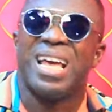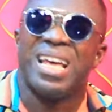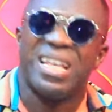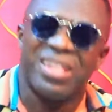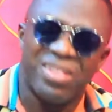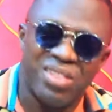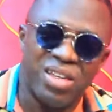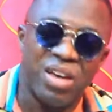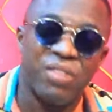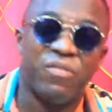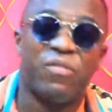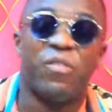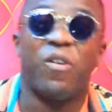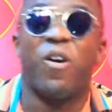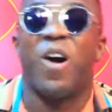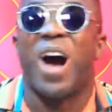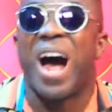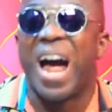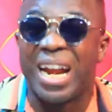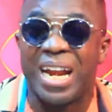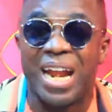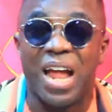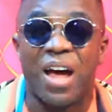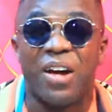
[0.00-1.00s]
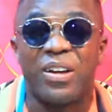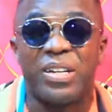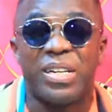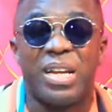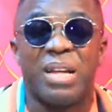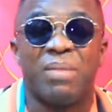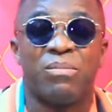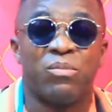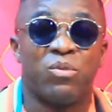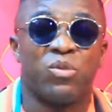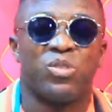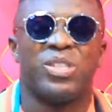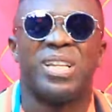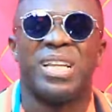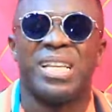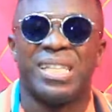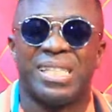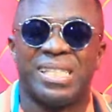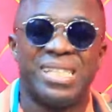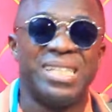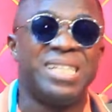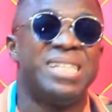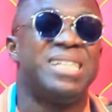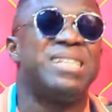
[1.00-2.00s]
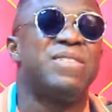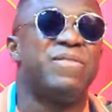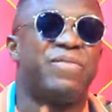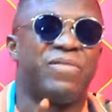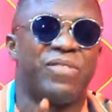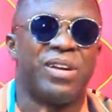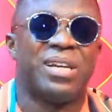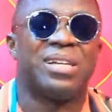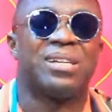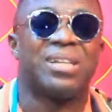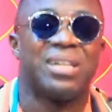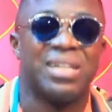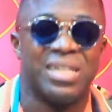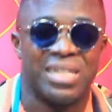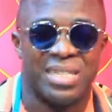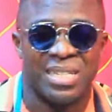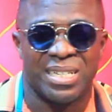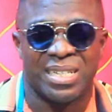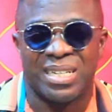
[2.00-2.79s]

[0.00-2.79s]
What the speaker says: Therefore, allow them to, they see differently.